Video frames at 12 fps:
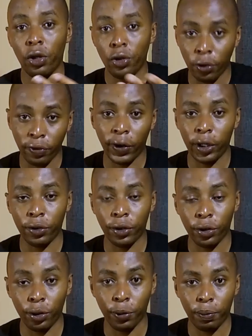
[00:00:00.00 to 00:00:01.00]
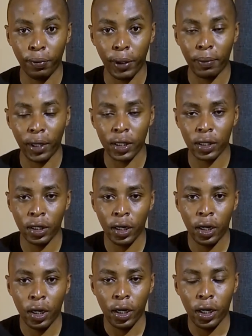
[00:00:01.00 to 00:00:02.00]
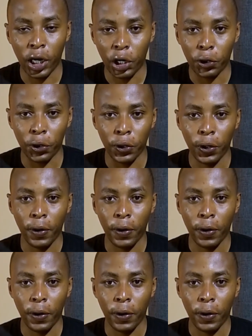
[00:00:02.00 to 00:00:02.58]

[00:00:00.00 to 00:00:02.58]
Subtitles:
your fellow group members? Now,